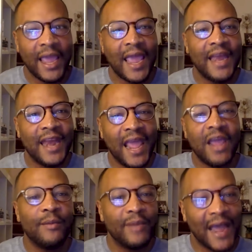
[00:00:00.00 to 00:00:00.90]
And
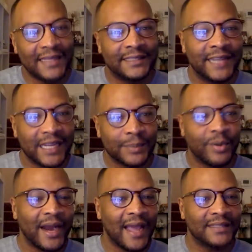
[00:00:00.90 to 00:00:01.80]
they are as
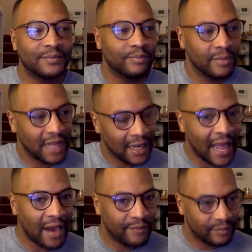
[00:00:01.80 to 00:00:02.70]
desperate as a
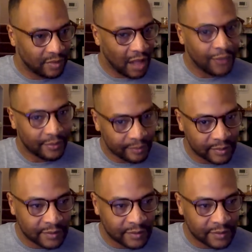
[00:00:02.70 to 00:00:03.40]
lot of other